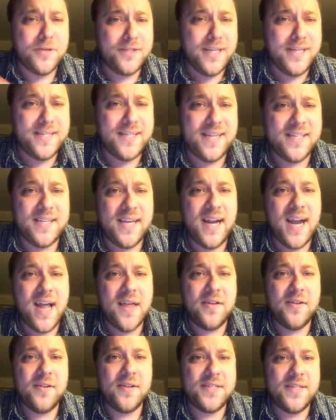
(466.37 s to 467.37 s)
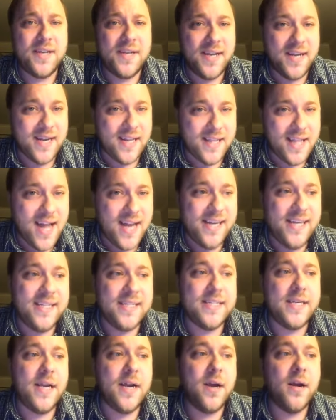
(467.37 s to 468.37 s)
these things together, it's going to get a lot
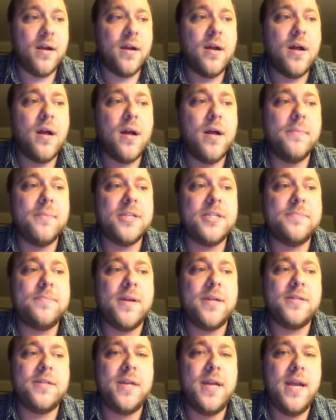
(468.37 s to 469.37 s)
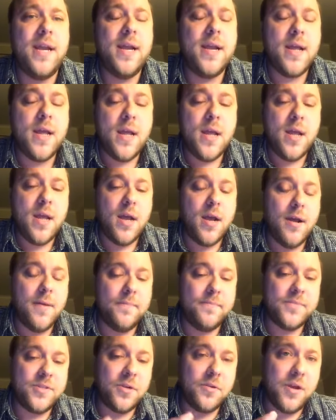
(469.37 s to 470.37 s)
easier, um, especially,
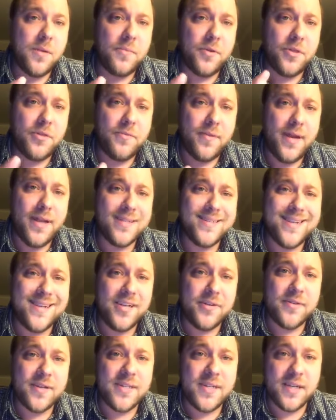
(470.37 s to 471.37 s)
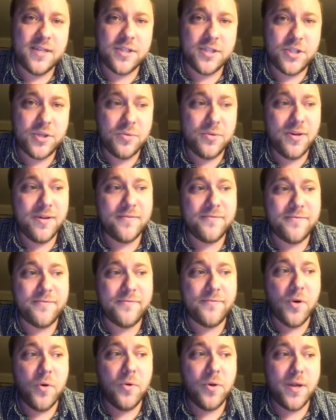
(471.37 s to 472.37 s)
um, so number three is increasing student
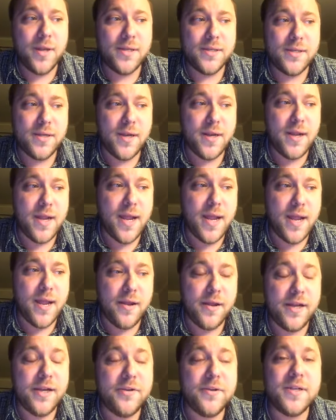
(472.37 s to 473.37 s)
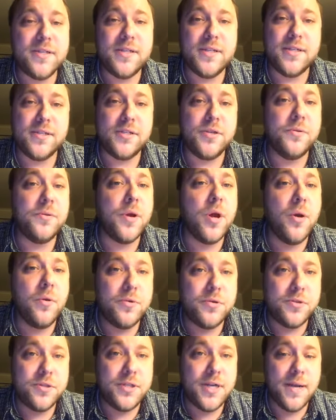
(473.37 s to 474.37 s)
focus, uh, uh, increasing student
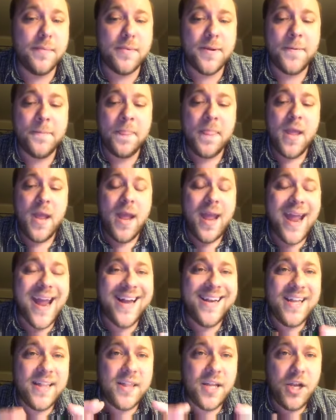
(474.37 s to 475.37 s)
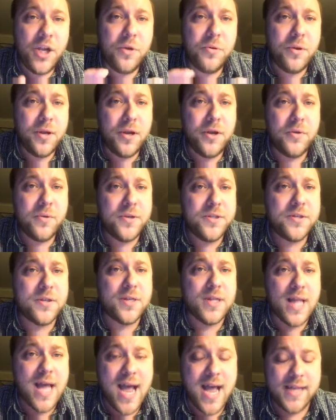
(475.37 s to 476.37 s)
ownership. Anything you can do in your
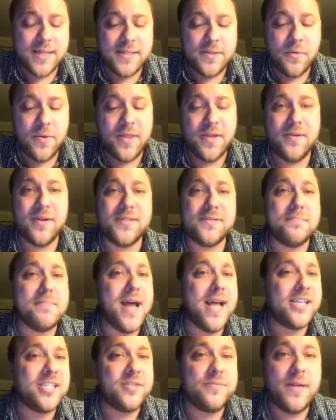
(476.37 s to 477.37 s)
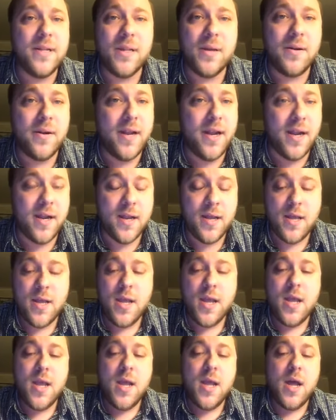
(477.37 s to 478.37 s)
class, whether it's mastery learning,
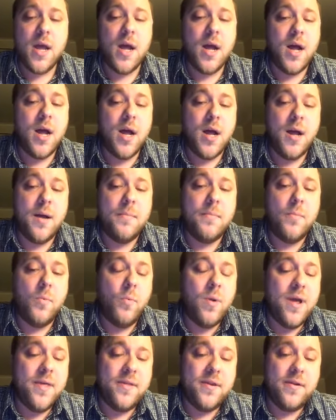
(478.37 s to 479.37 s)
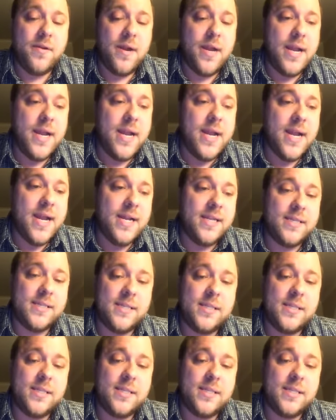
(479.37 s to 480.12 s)
Um, whether it's